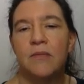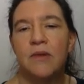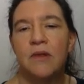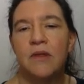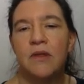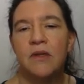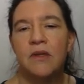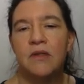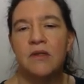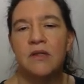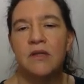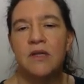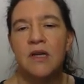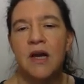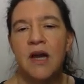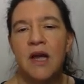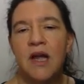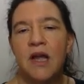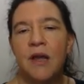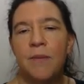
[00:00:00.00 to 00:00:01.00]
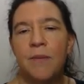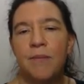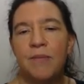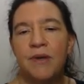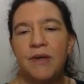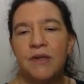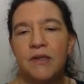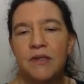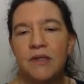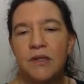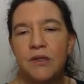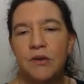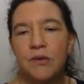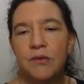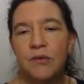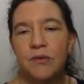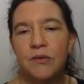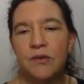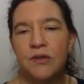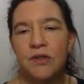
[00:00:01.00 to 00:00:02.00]
this guy being
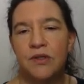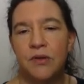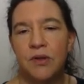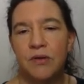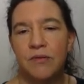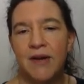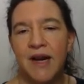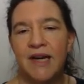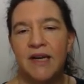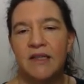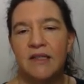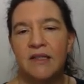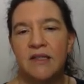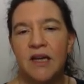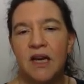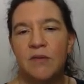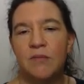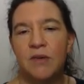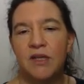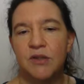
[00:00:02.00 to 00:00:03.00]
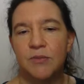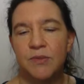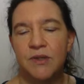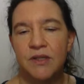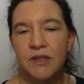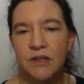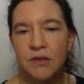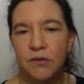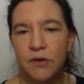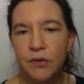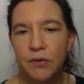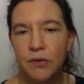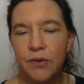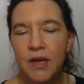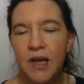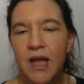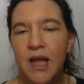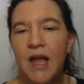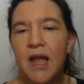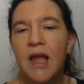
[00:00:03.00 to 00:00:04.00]
0, so the right-hand side must be 0.
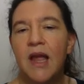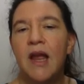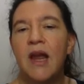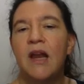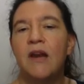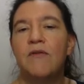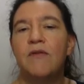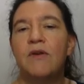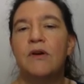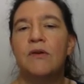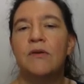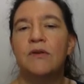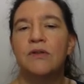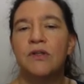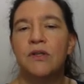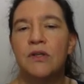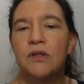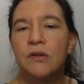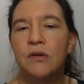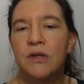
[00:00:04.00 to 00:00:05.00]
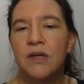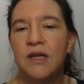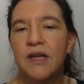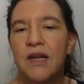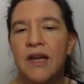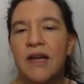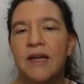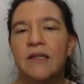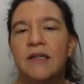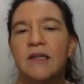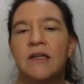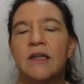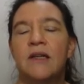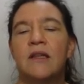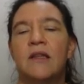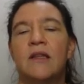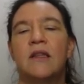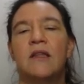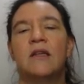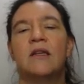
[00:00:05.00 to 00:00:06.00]
And we're also looking at
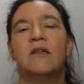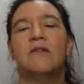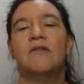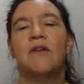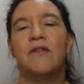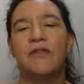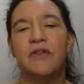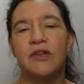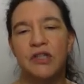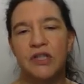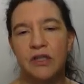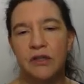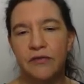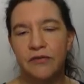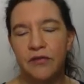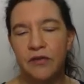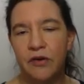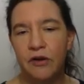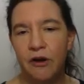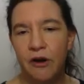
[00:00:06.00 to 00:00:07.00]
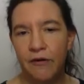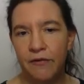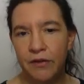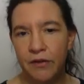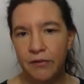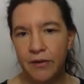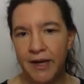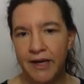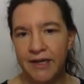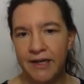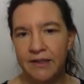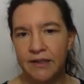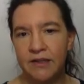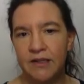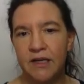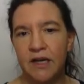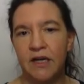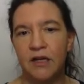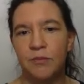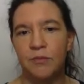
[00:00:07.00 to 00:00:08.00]
the derivative of the right-hand
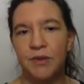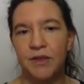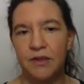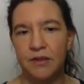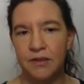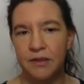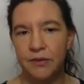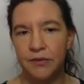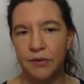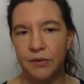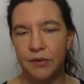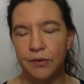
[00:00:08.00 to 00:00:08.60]
side being 0.